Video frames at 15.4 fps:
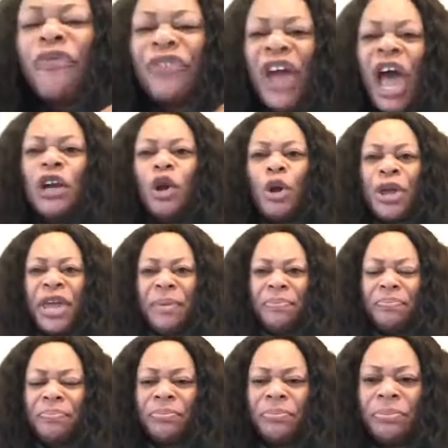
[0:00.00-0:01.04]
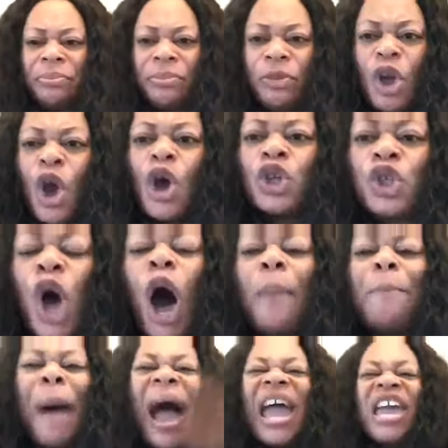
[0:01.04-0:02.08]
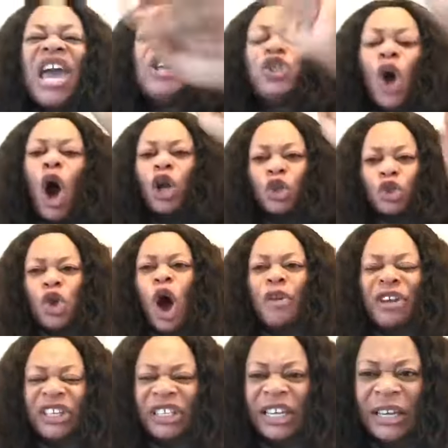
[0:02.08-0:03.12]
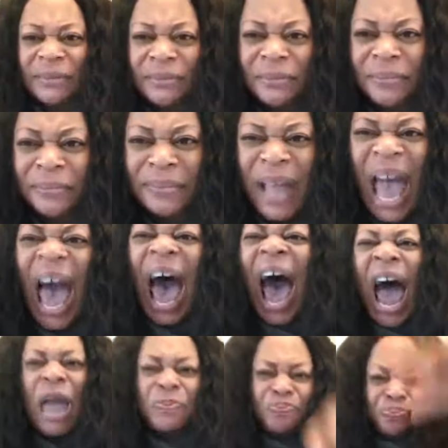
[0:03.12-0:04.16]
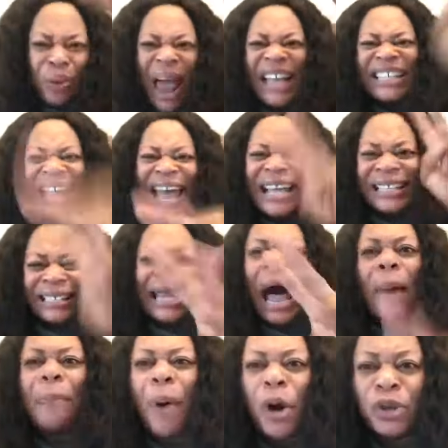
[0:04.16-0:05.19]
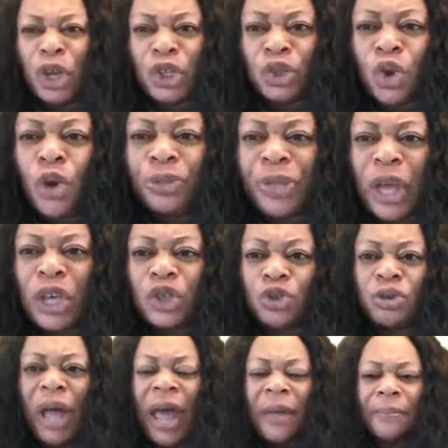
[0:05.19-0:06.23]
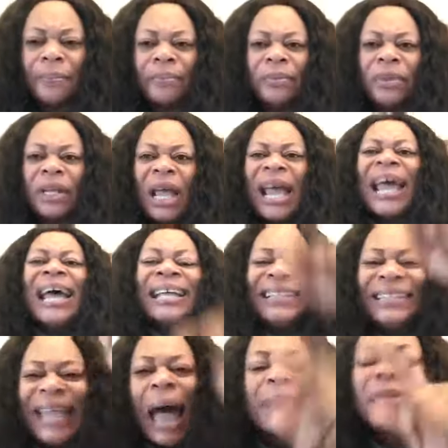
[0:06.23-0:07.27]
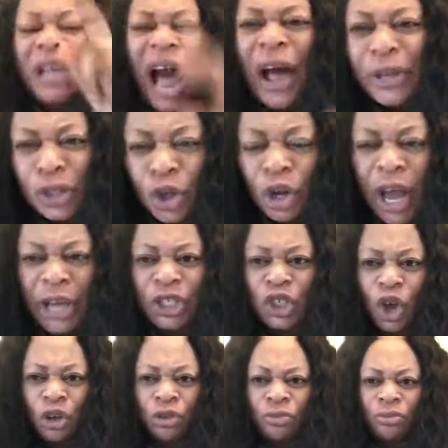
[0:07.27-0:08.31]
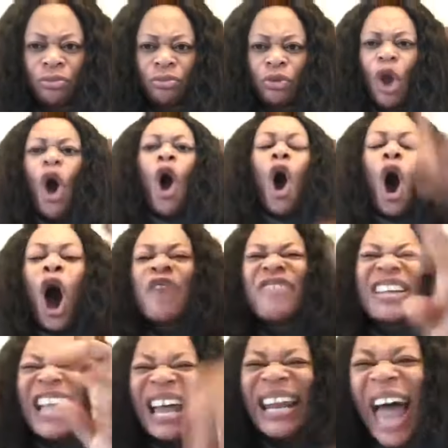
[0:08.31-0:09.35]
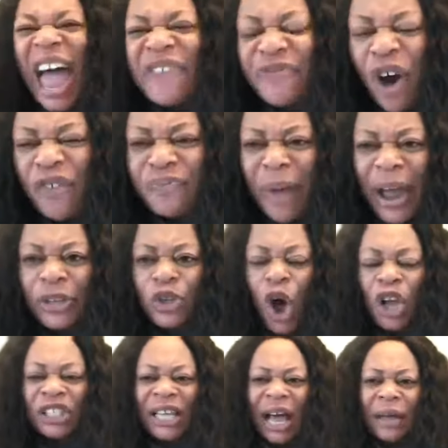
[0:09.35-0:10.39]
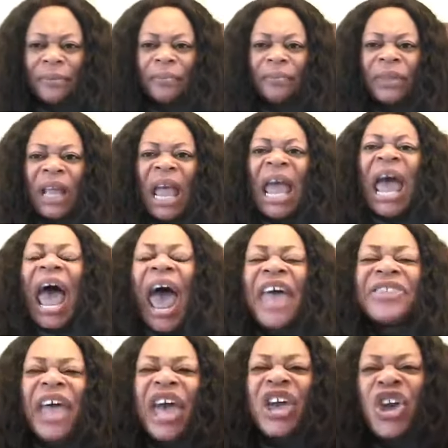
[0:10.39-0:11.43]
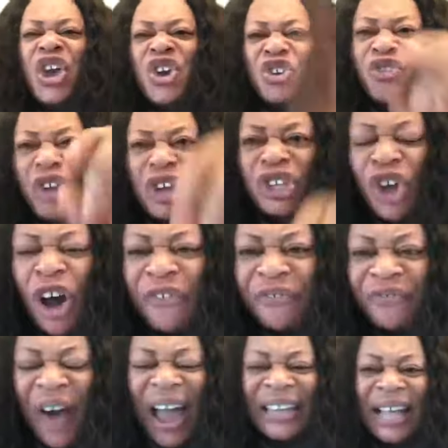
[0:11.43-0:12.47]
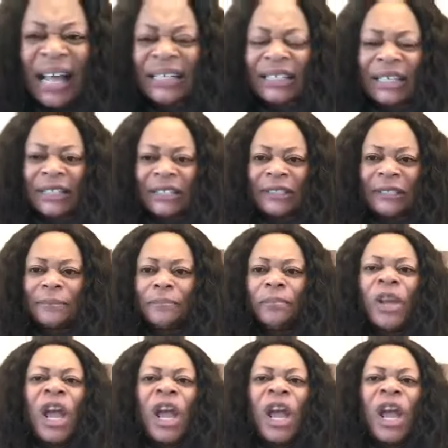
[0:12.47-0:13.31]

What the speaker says: of Elohim. So by his authority, I place a stamp on these two things today. Debt cancellation over the life of my daughter and the increase of finances.